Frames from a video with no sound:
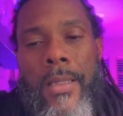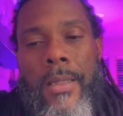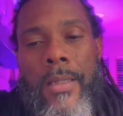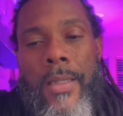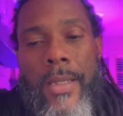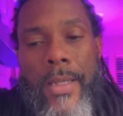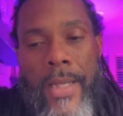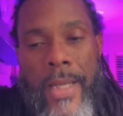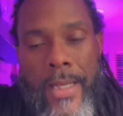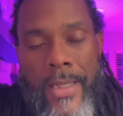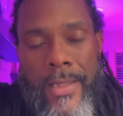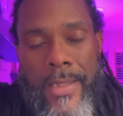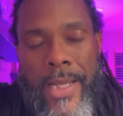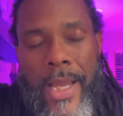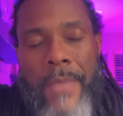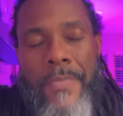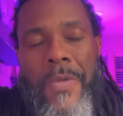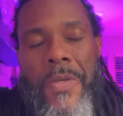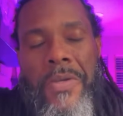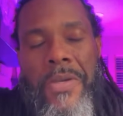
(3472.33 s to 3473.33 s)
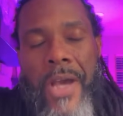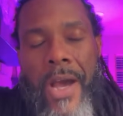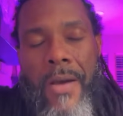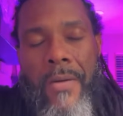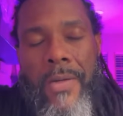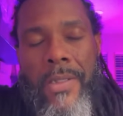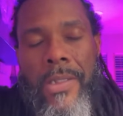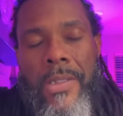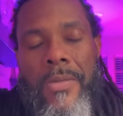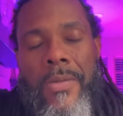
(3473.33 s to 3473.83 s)
The next time you
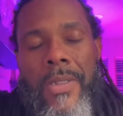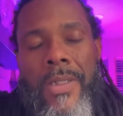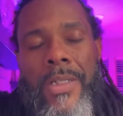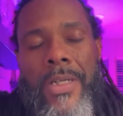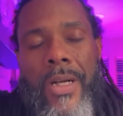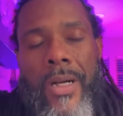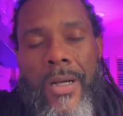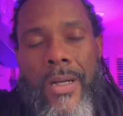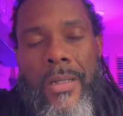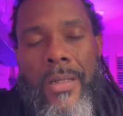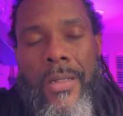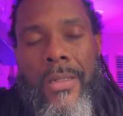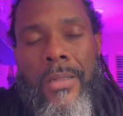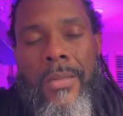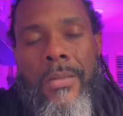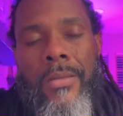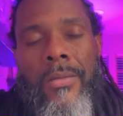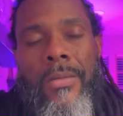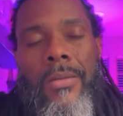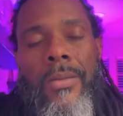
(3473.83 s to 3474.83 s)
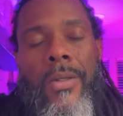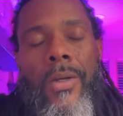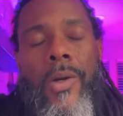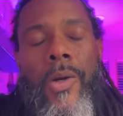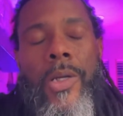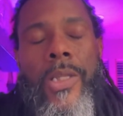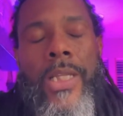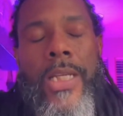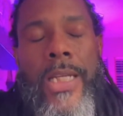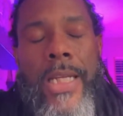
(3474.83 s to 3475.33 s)
go into a church
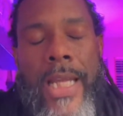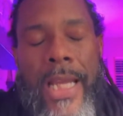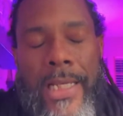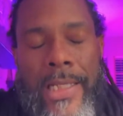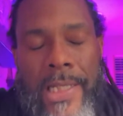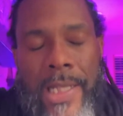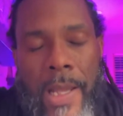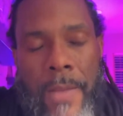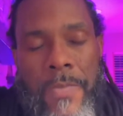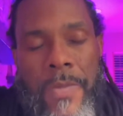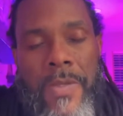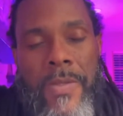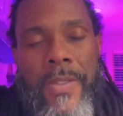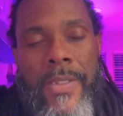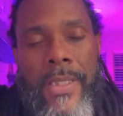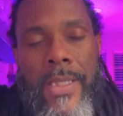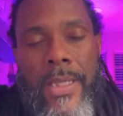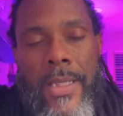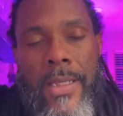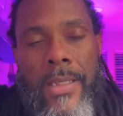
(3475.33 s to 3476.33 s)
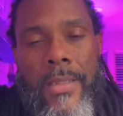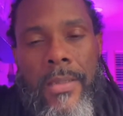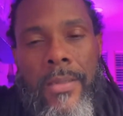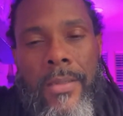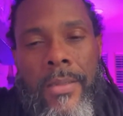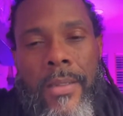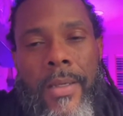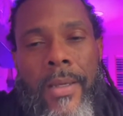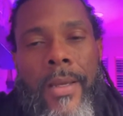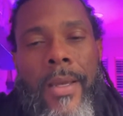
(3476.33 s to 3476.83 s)
or the next time you see it,
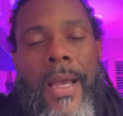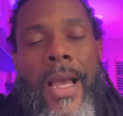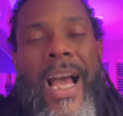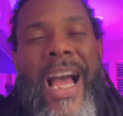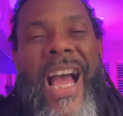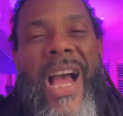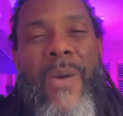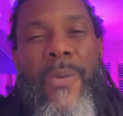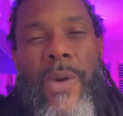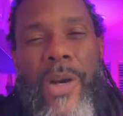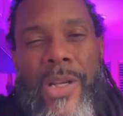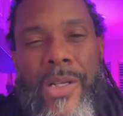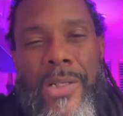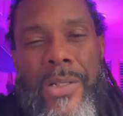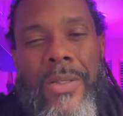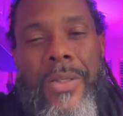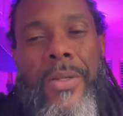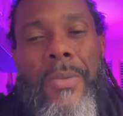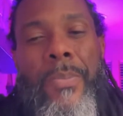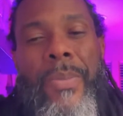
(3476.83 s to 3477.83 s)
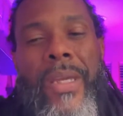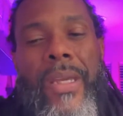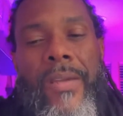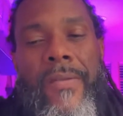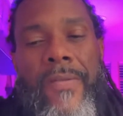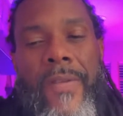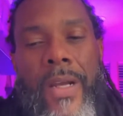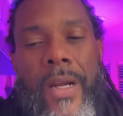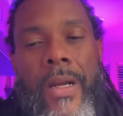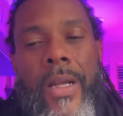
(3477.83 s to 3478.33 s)
I want you to be
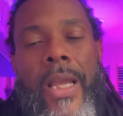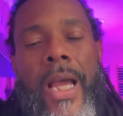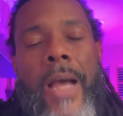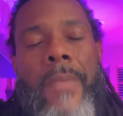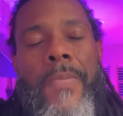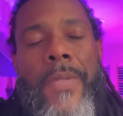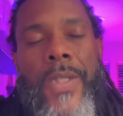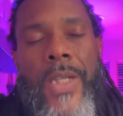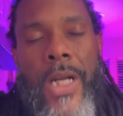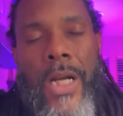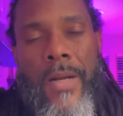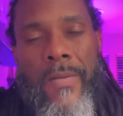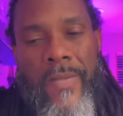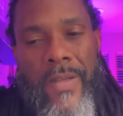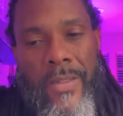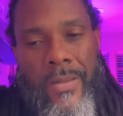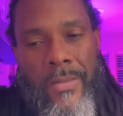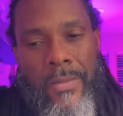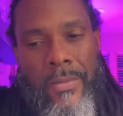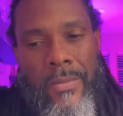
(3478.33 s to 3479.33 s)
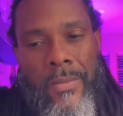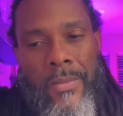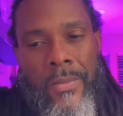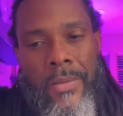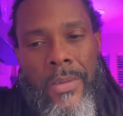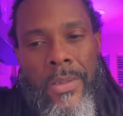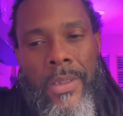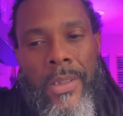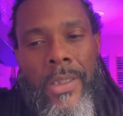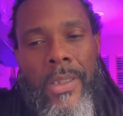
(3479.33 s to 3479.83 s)
very observant
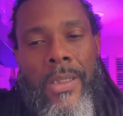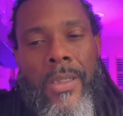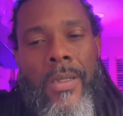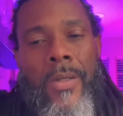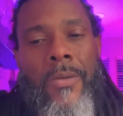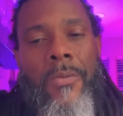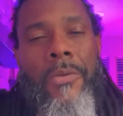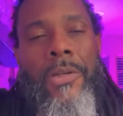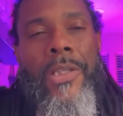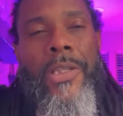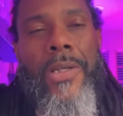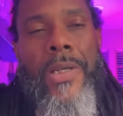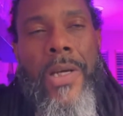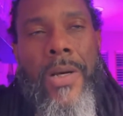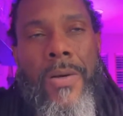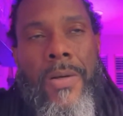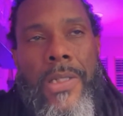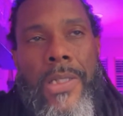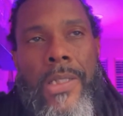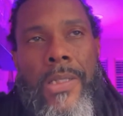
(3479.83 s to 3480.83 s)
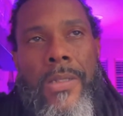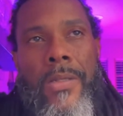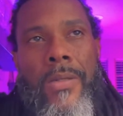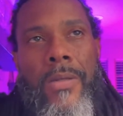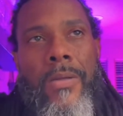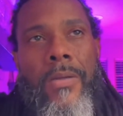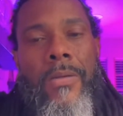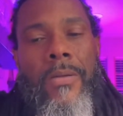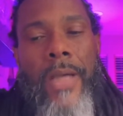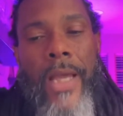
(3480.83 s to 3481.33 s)
when you go
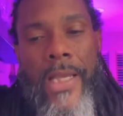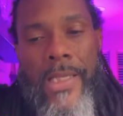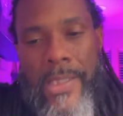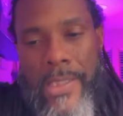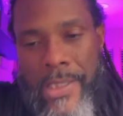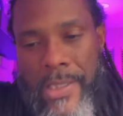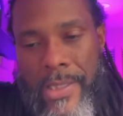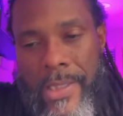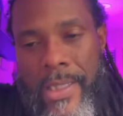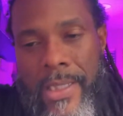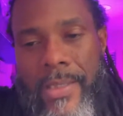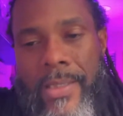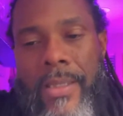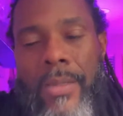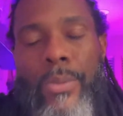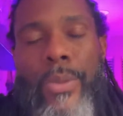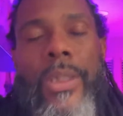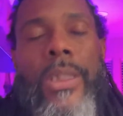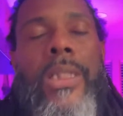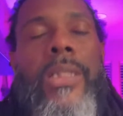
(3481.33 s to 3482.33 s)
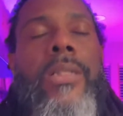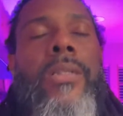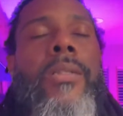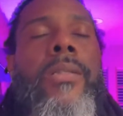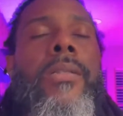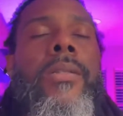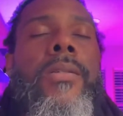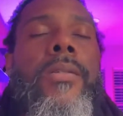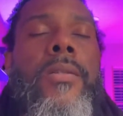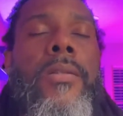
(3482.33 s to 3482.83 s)
into, as she says, the religious
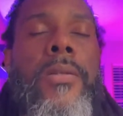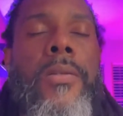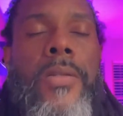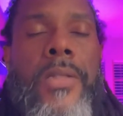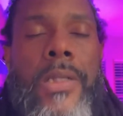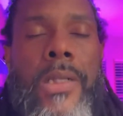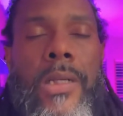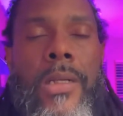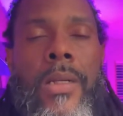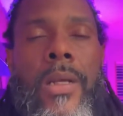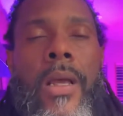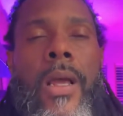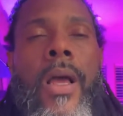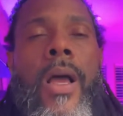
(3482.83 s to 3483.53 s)
institution.